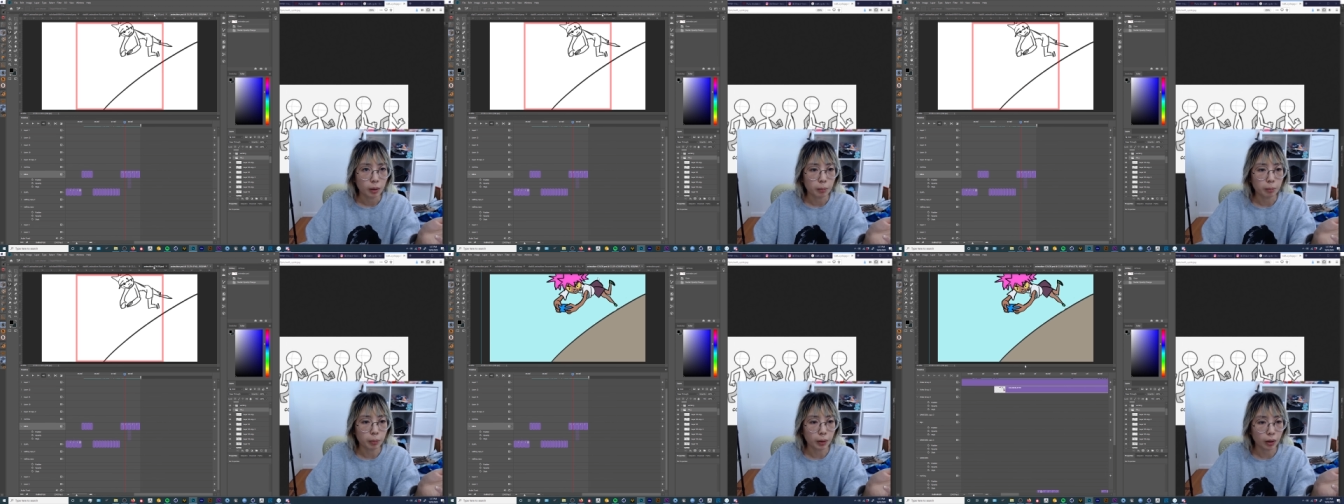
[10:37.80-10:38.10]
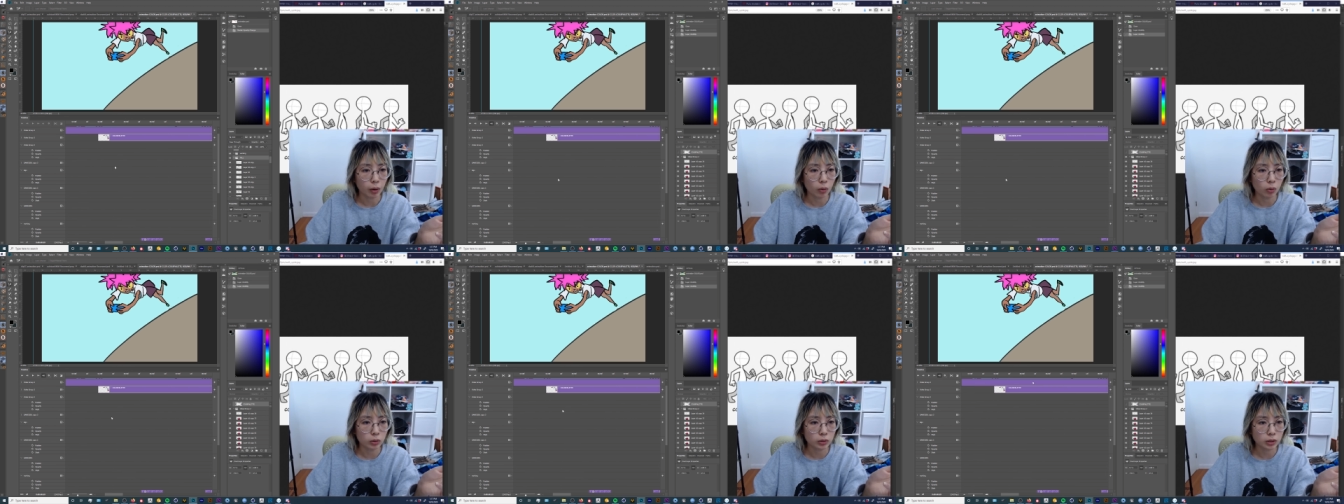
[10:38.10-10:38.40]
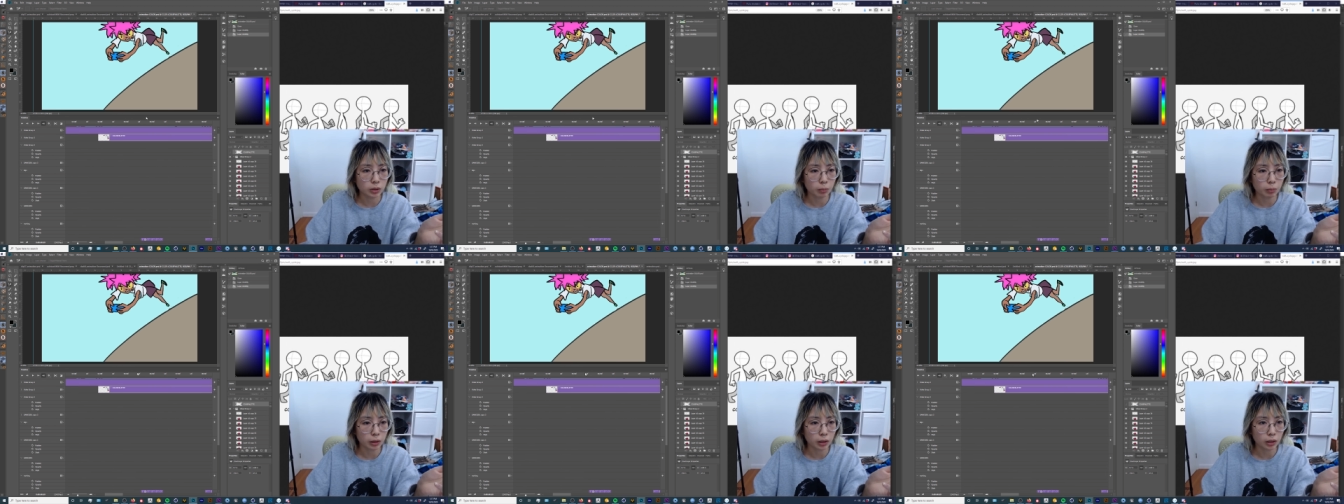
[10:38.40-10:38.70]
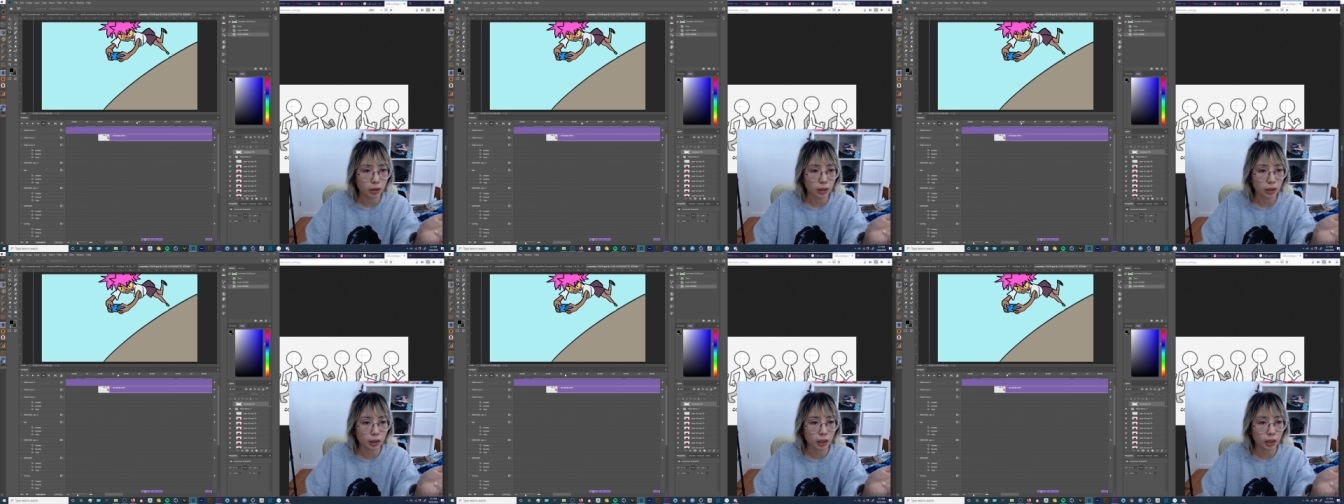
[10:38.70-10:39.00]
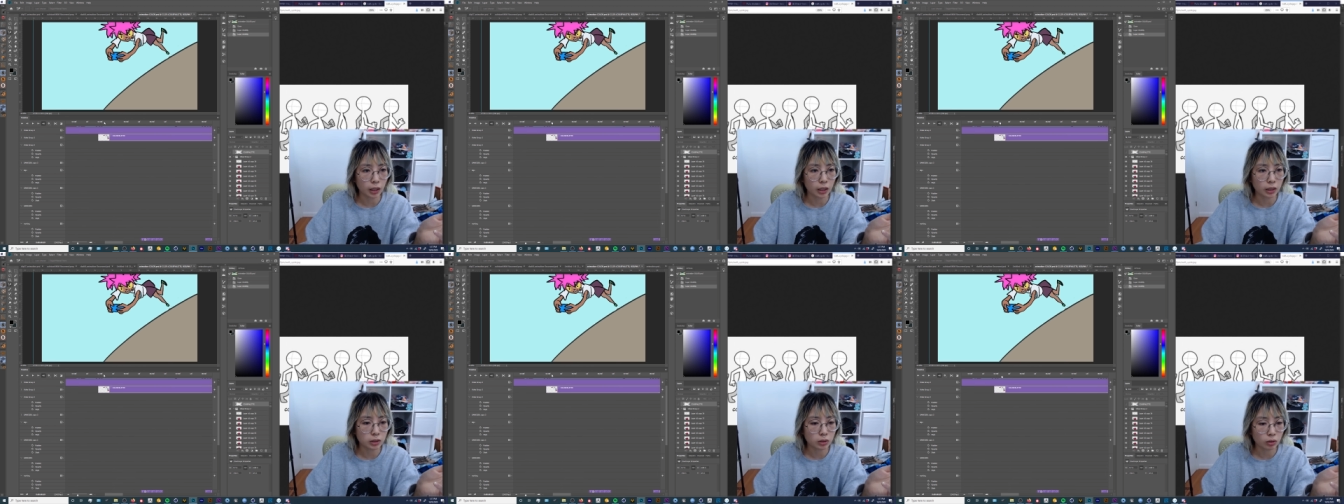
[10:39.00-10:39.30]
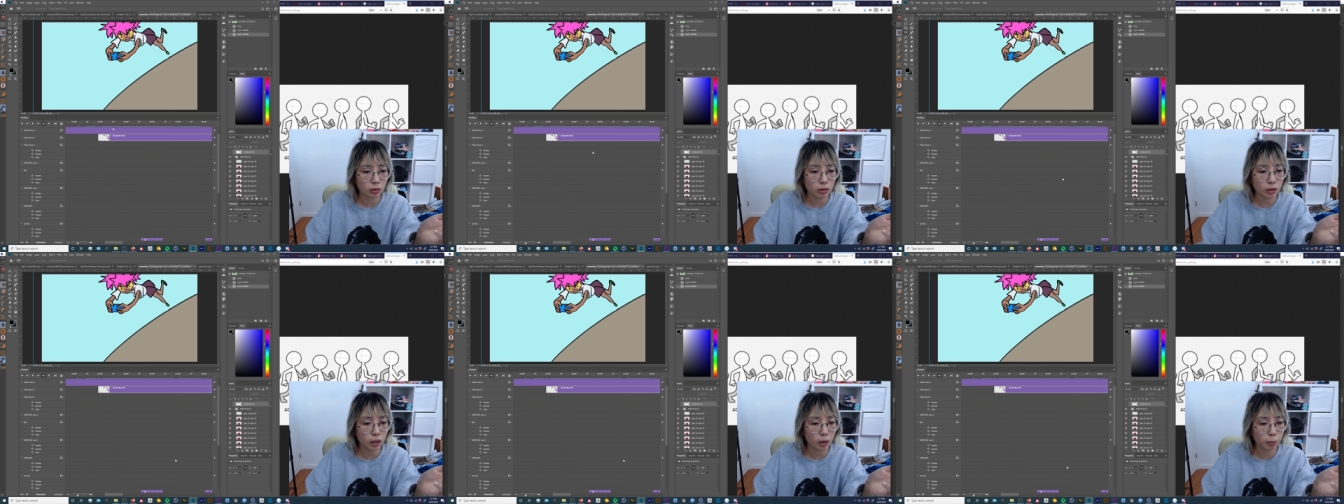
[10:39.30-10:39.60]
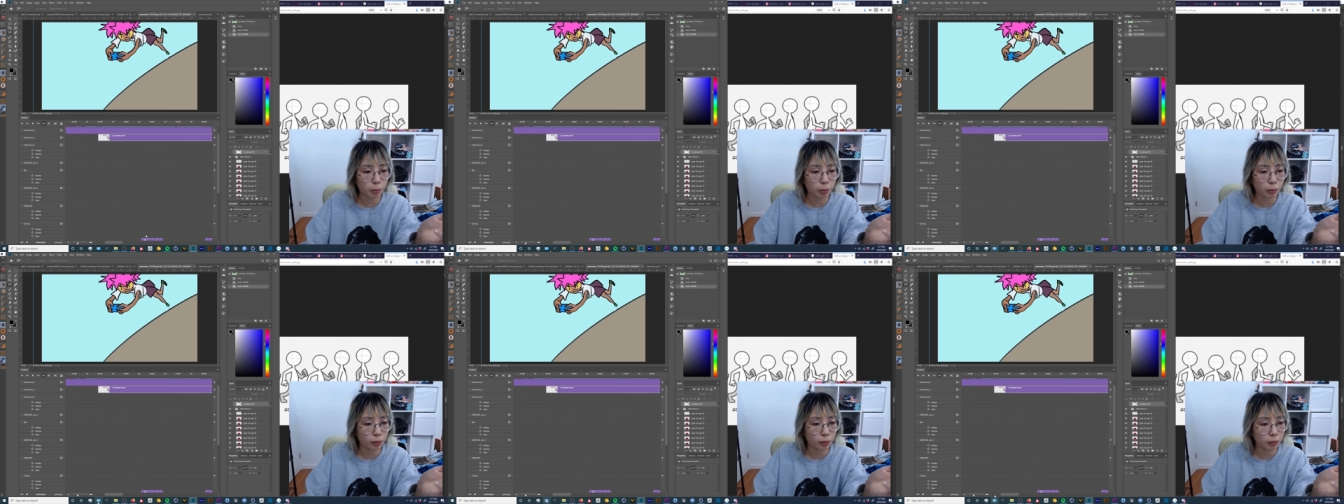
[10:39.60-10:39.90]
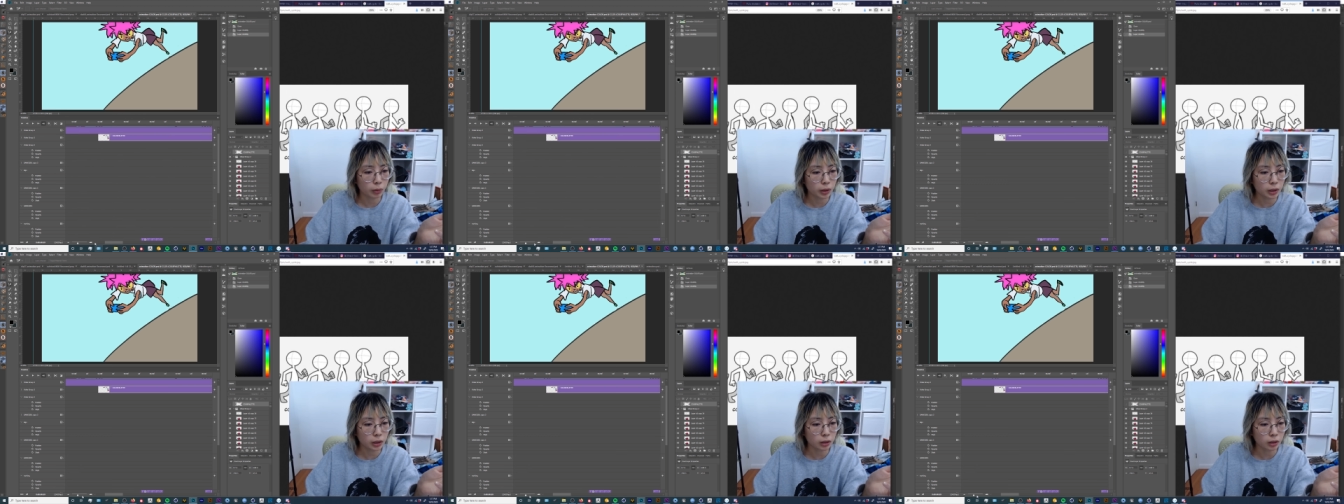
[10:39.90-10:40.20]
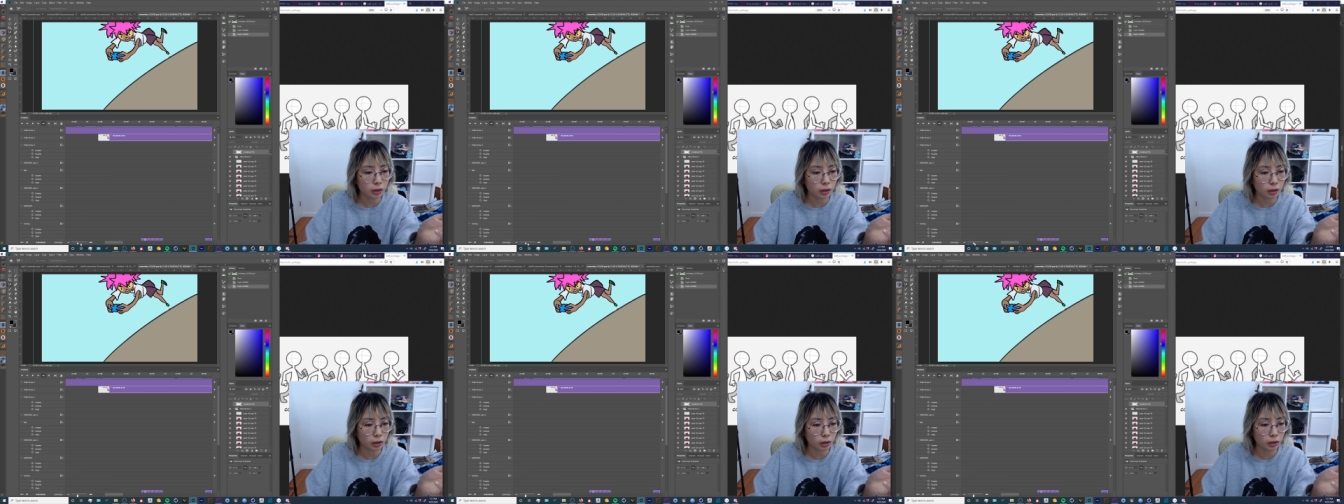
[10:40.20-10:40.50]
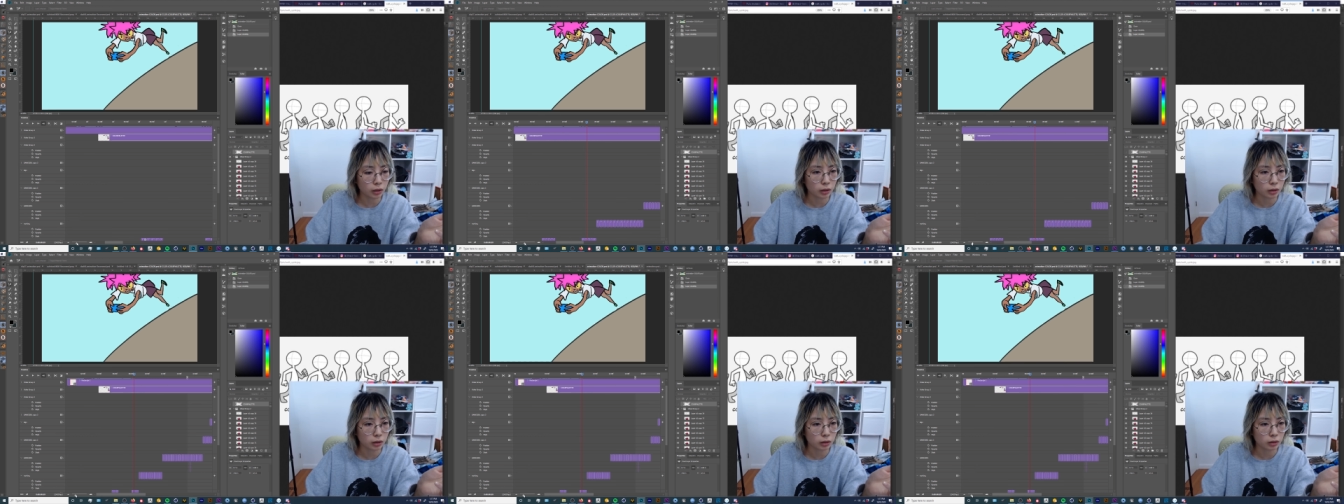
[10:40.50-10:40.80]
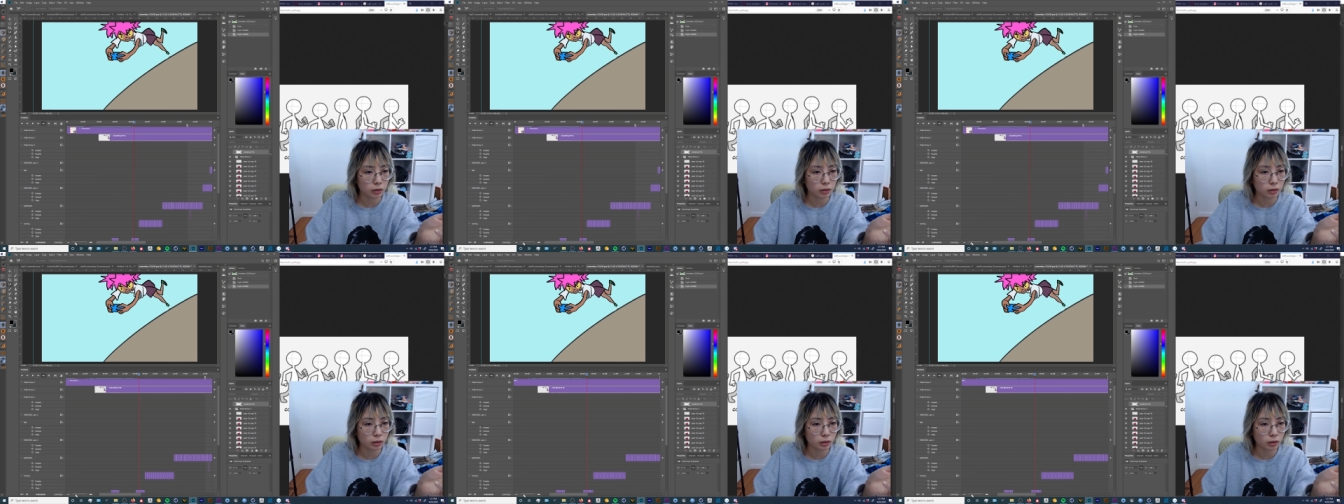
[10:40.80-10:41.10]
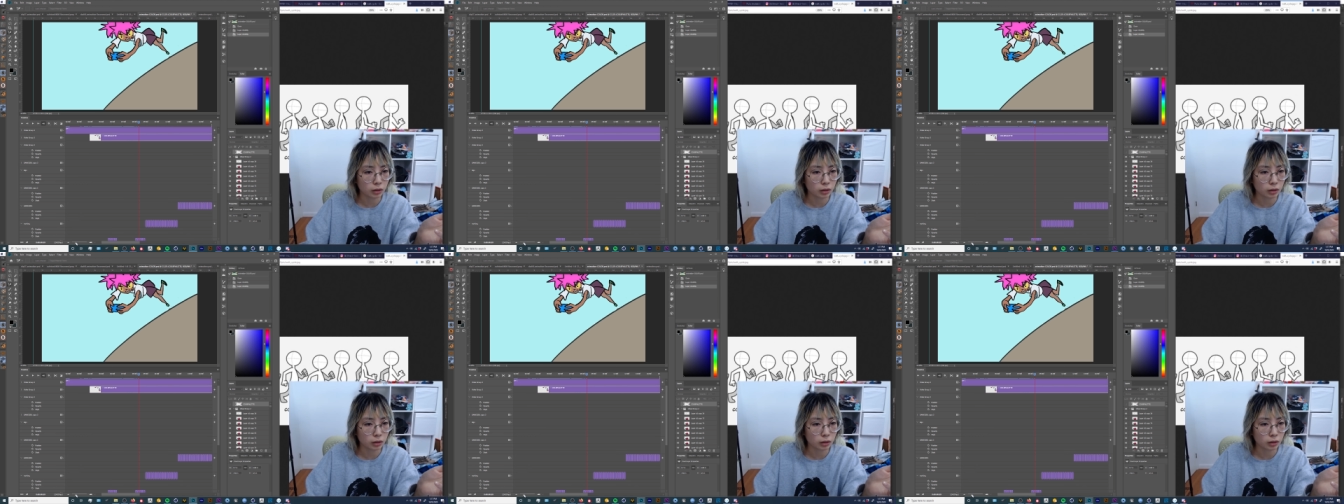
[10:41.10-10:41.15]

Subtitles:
But ultimately, it turned out pretty good.